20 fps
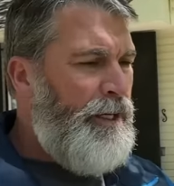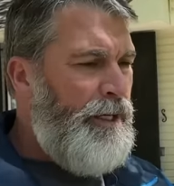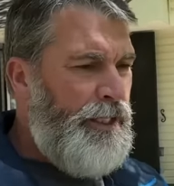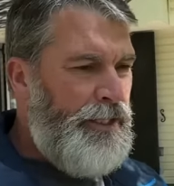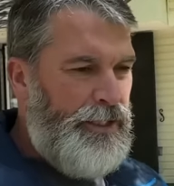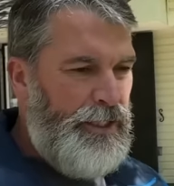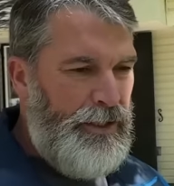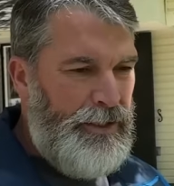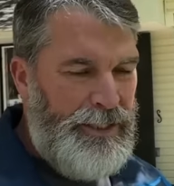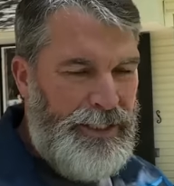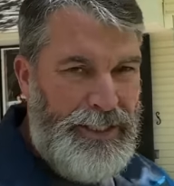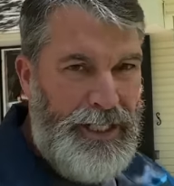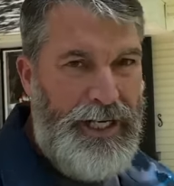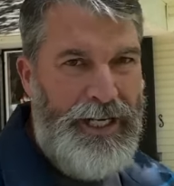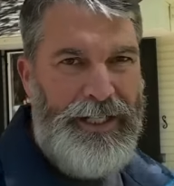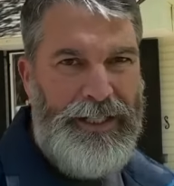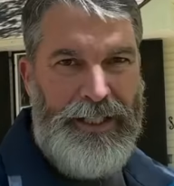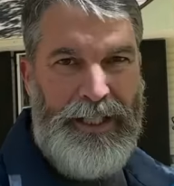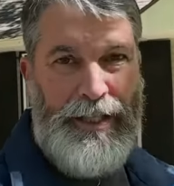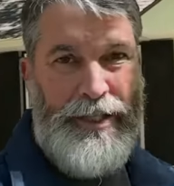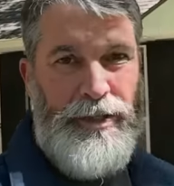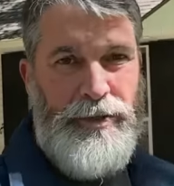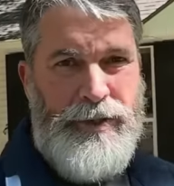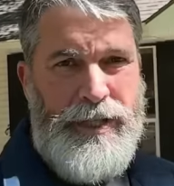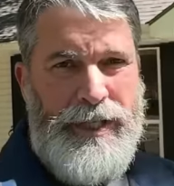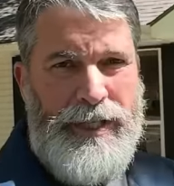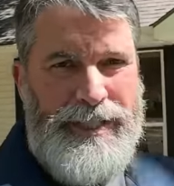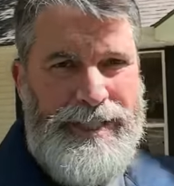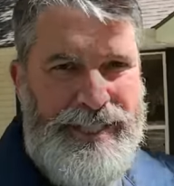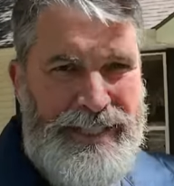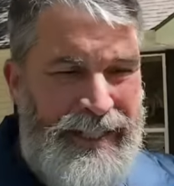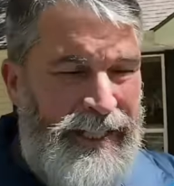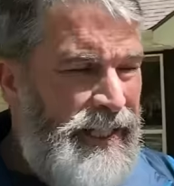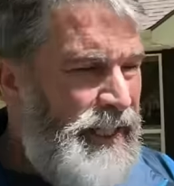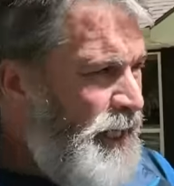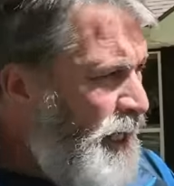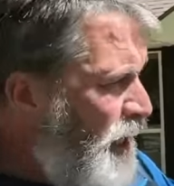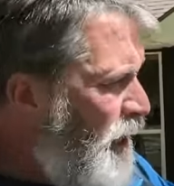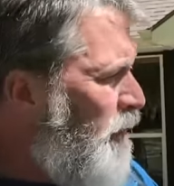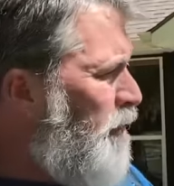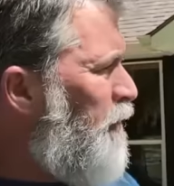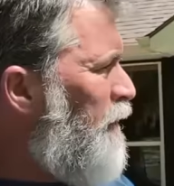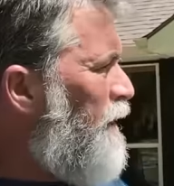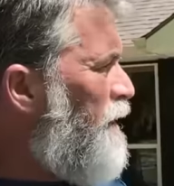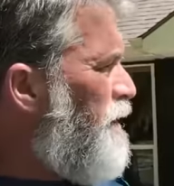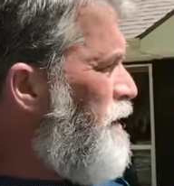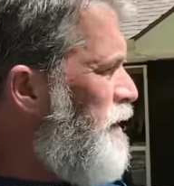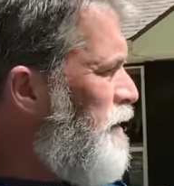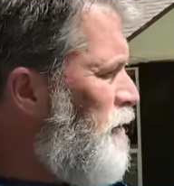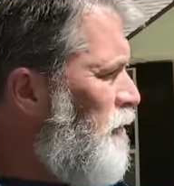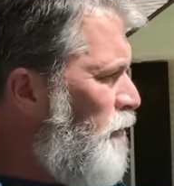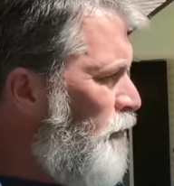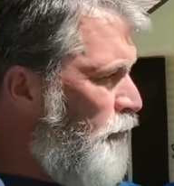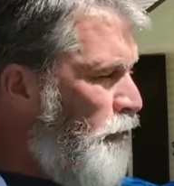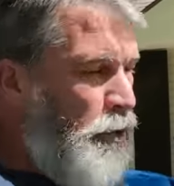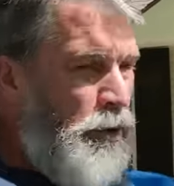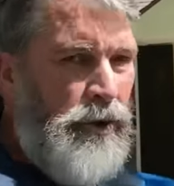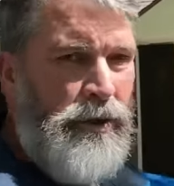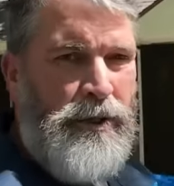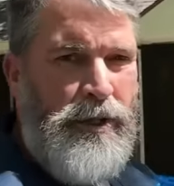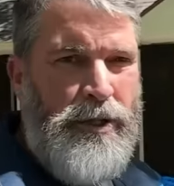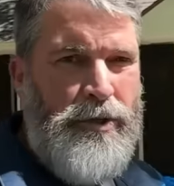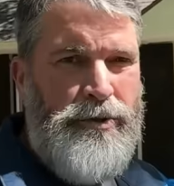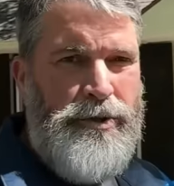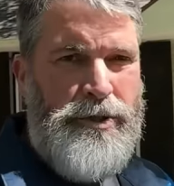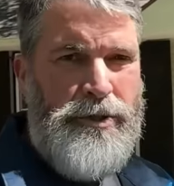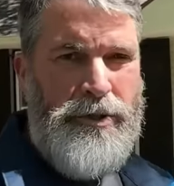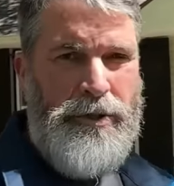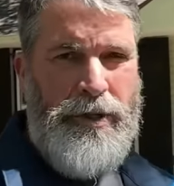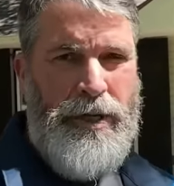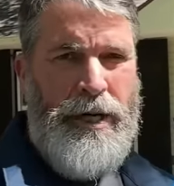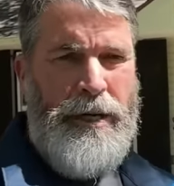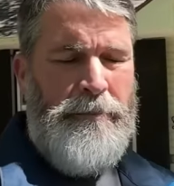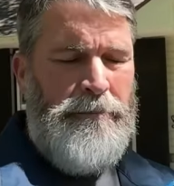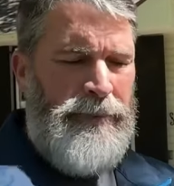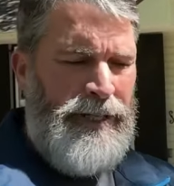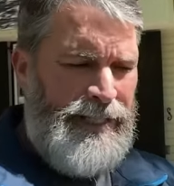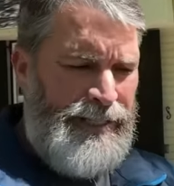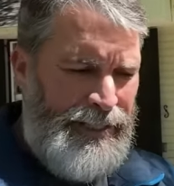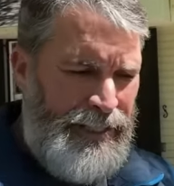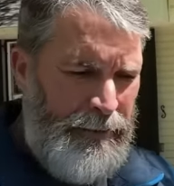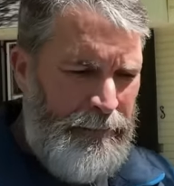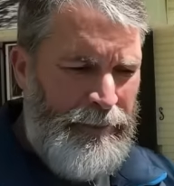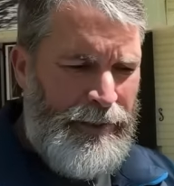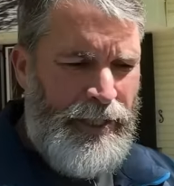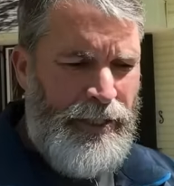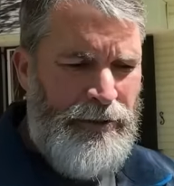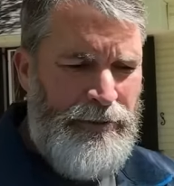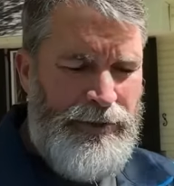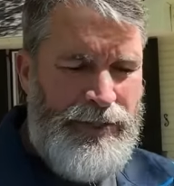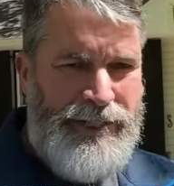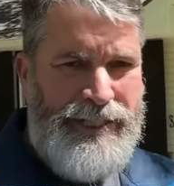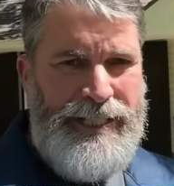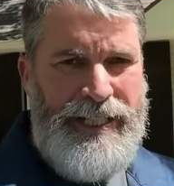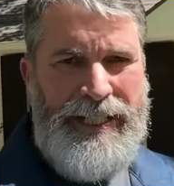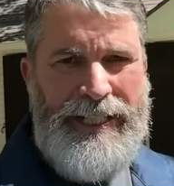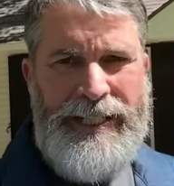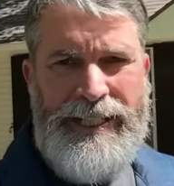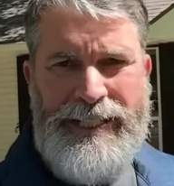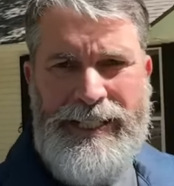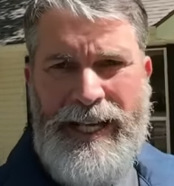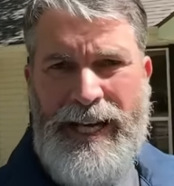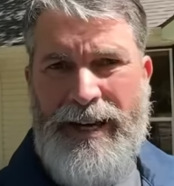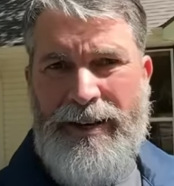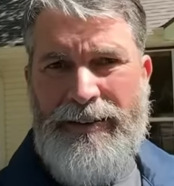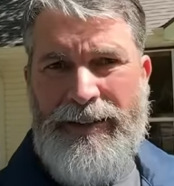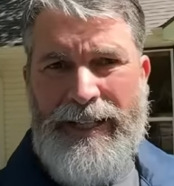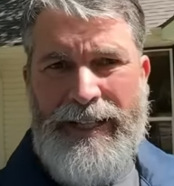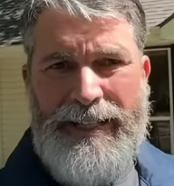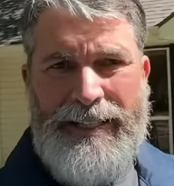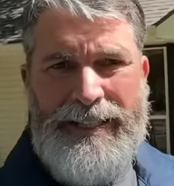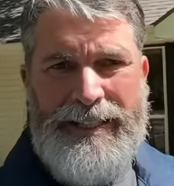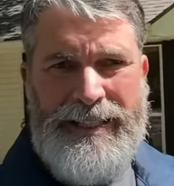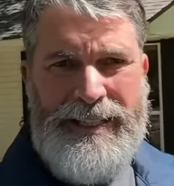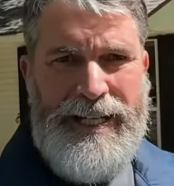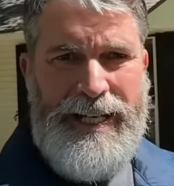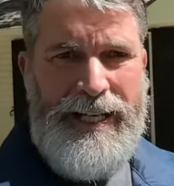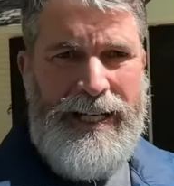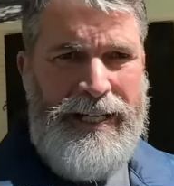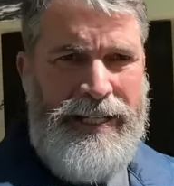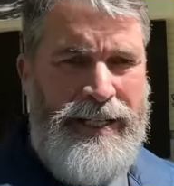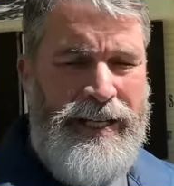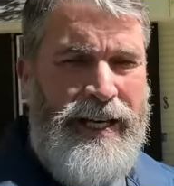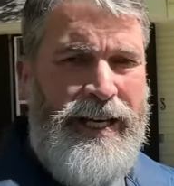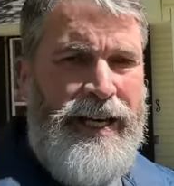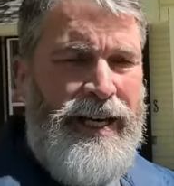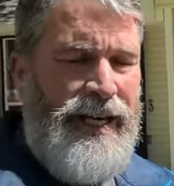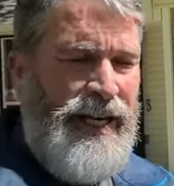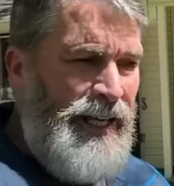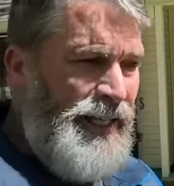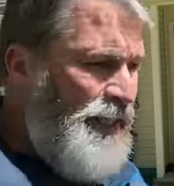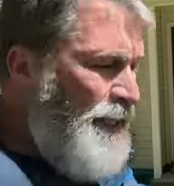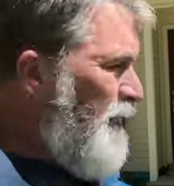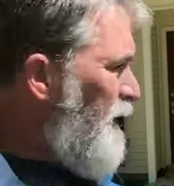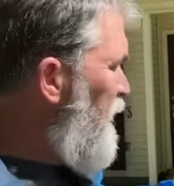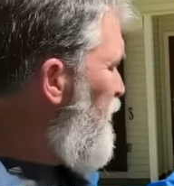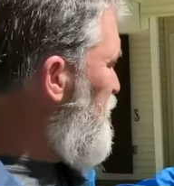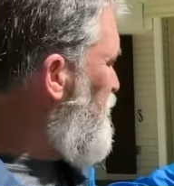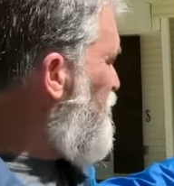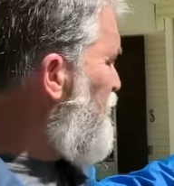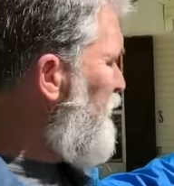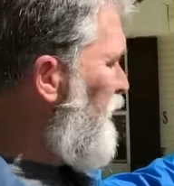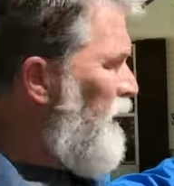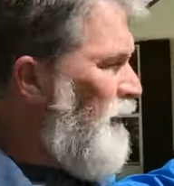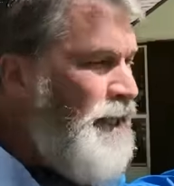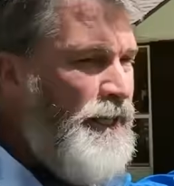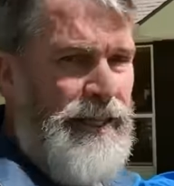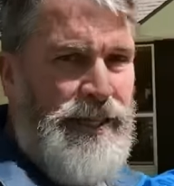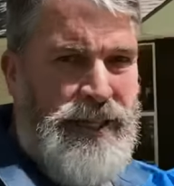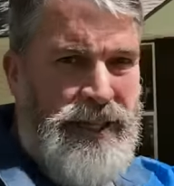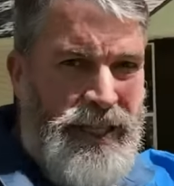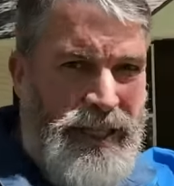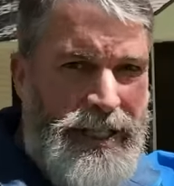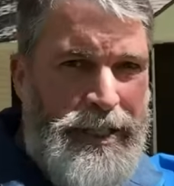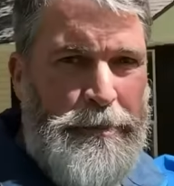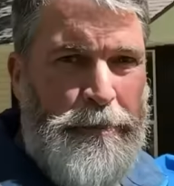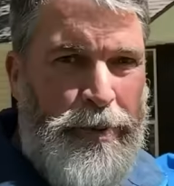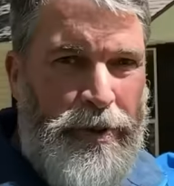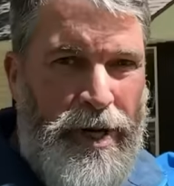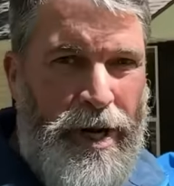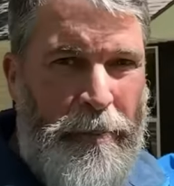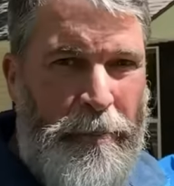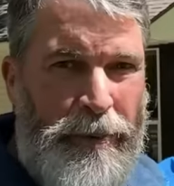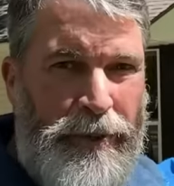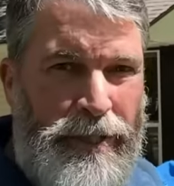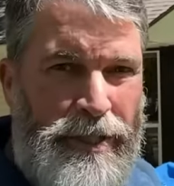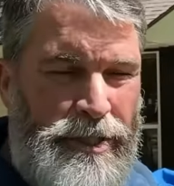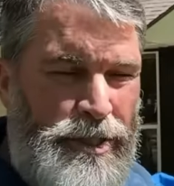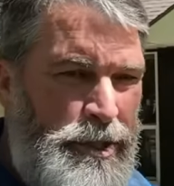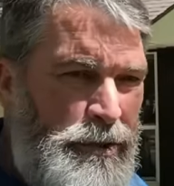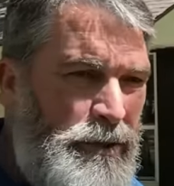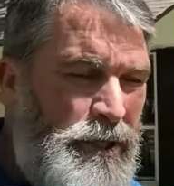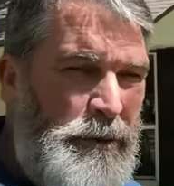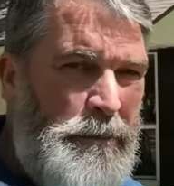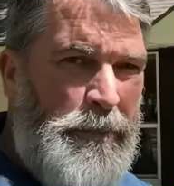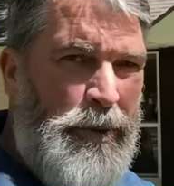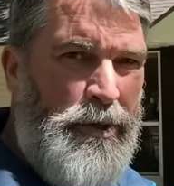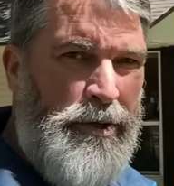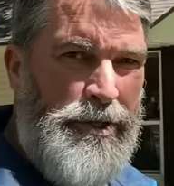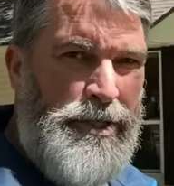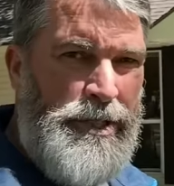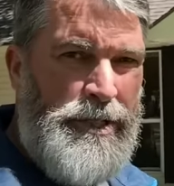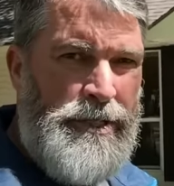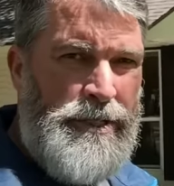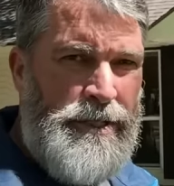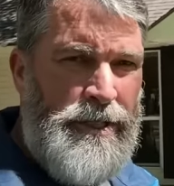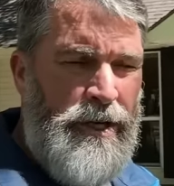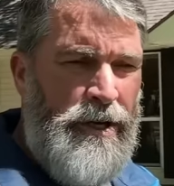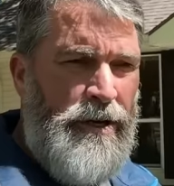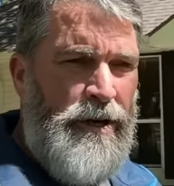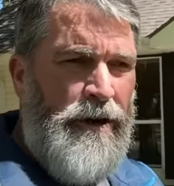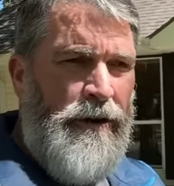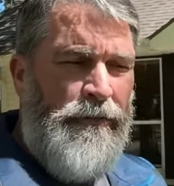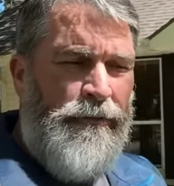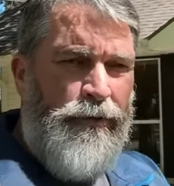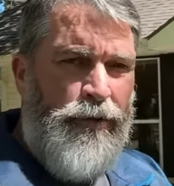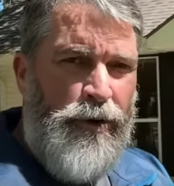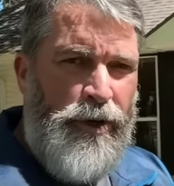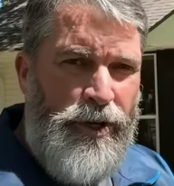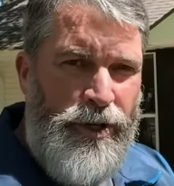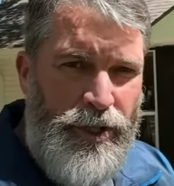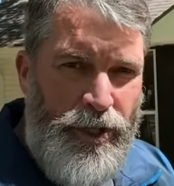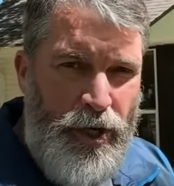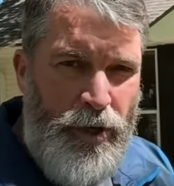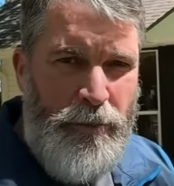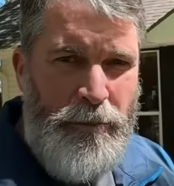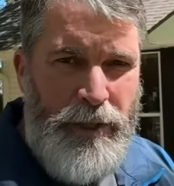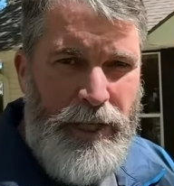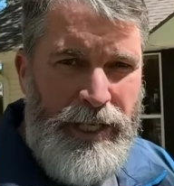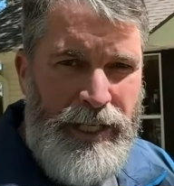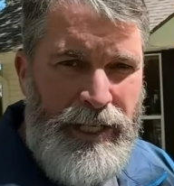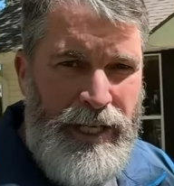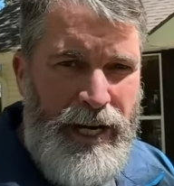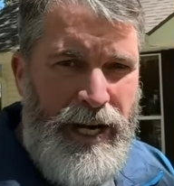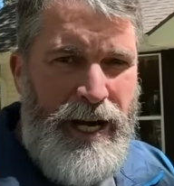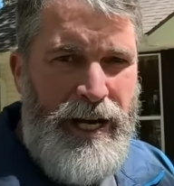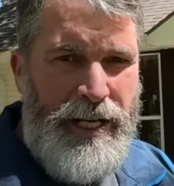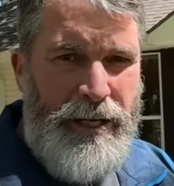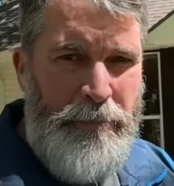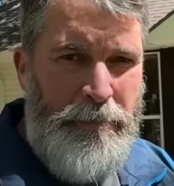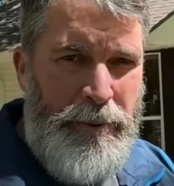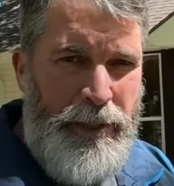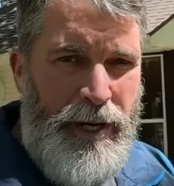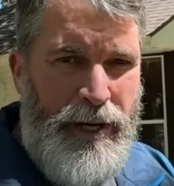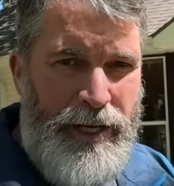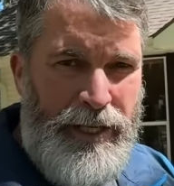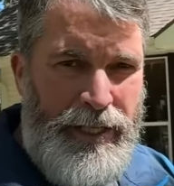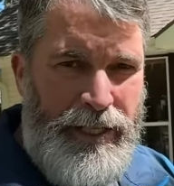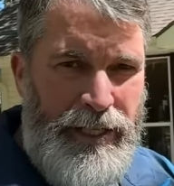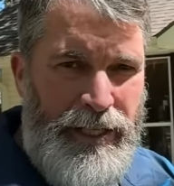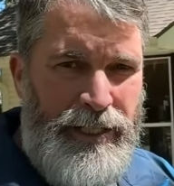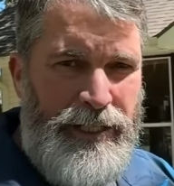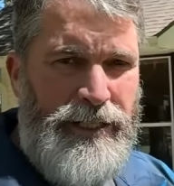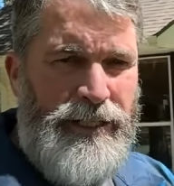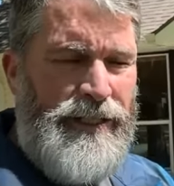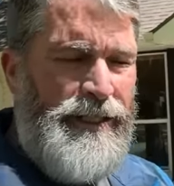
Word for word: It's a site that you can see every single foreclosure by zip code, city, county, and state. And yes, these properties you can purchase for no money out of pocket.